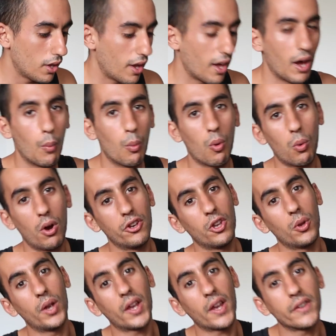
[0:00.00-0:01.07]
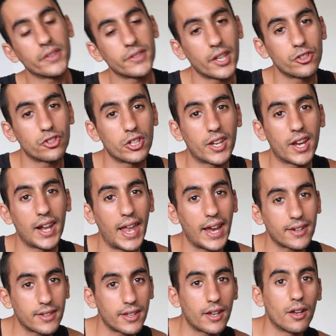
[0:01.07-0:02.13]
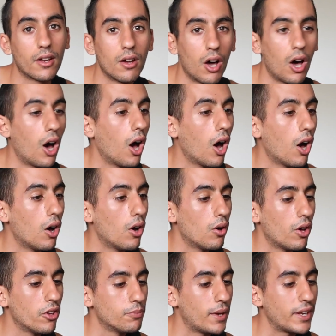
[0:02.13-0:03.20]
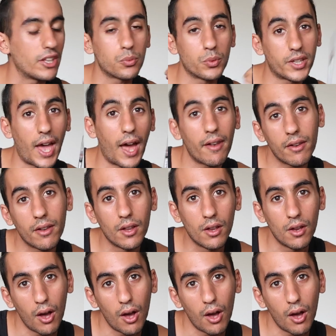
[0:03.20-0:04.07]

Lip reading: What we're doing is essentially collecting as many as we can